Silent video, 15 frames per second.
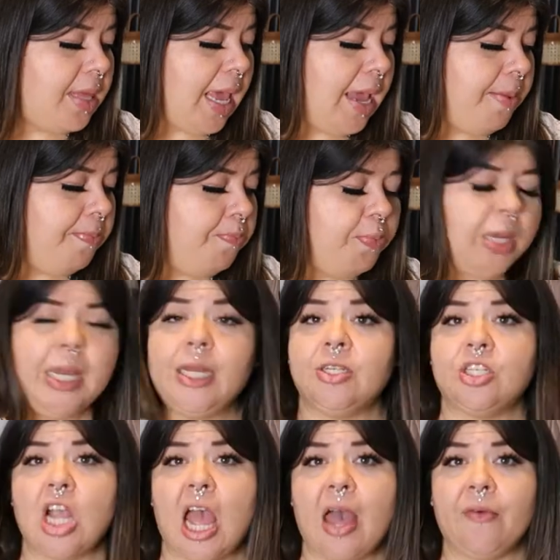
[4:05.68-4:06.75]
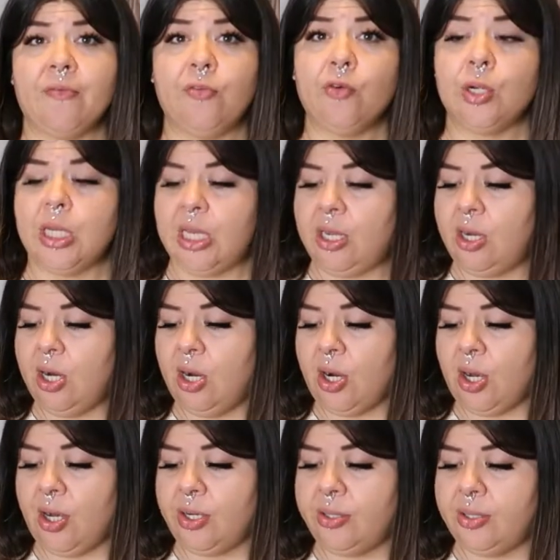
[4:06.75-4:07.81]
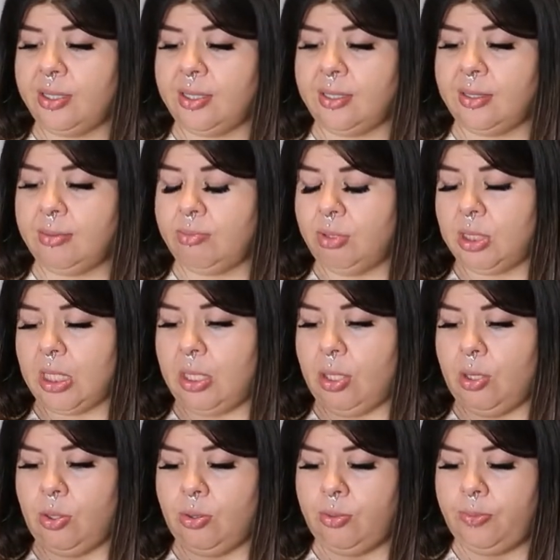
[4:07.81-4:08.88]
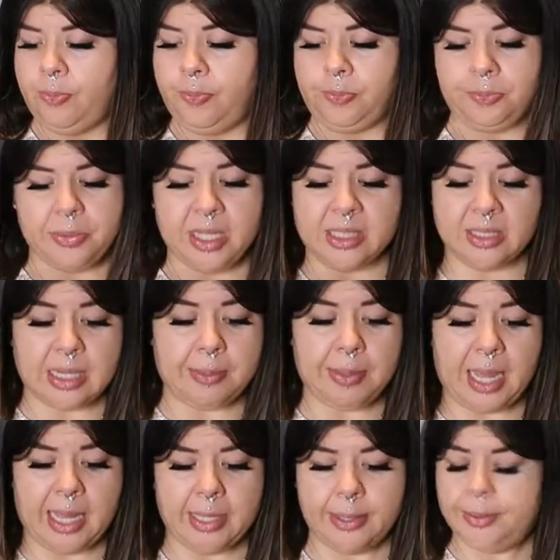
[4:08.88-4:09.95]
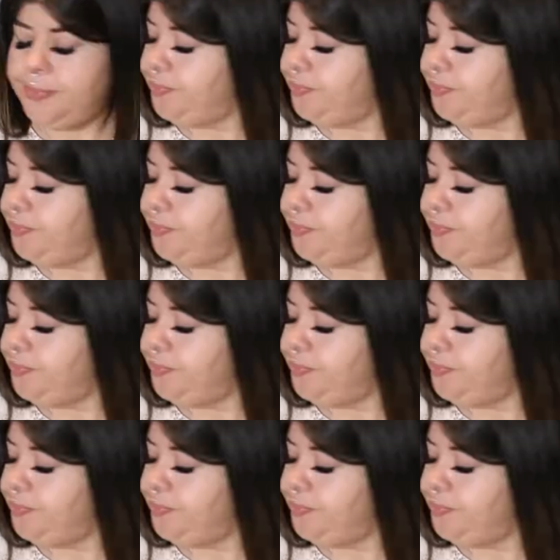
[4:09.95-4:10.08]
they each have forty cards. So that's not bad.